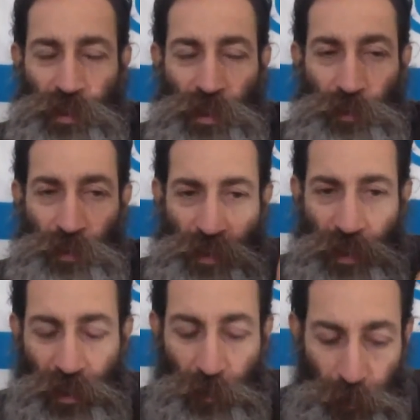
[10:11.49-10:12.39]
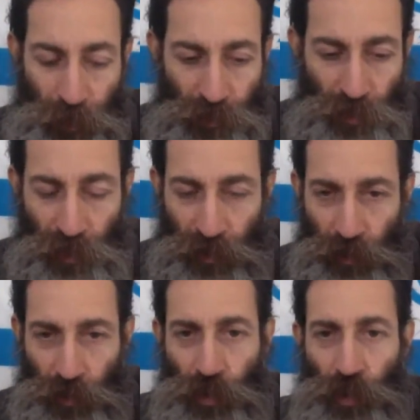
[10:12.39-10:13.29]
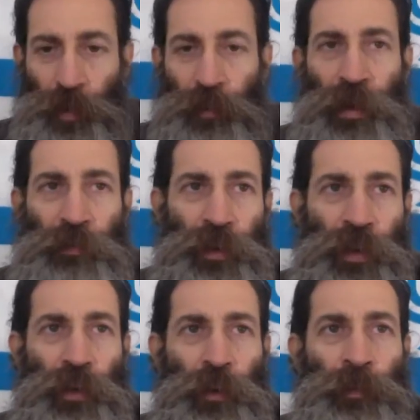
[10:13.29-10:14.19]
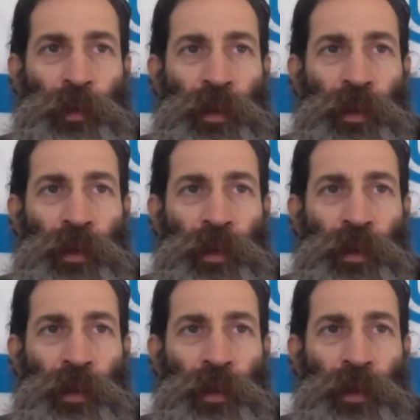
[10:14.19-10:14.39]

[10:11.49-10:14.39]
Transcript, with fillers: And if you see in the picture on YouTube of that video,